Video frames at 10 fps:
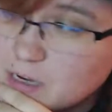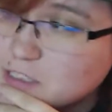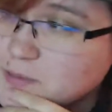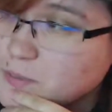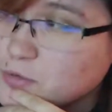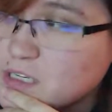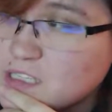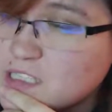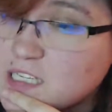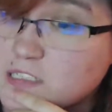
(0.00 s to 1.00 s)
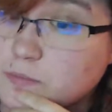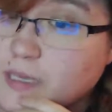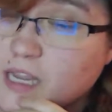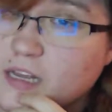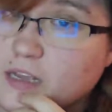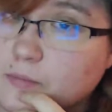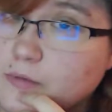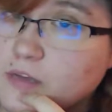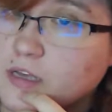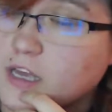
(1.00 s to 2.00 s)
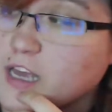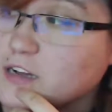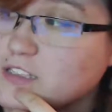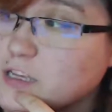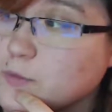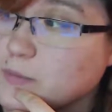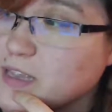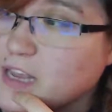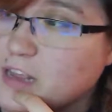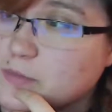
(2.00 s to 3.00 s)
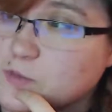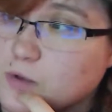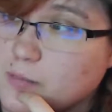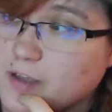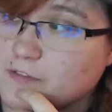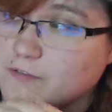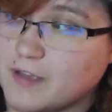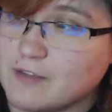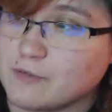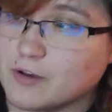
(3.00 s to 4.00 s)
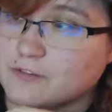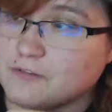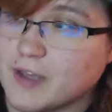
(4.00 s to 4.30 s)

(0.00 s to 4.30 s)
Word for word: coming out to be a pretty decent Meganium. And I'll tell you what, Meganium is one of my favorite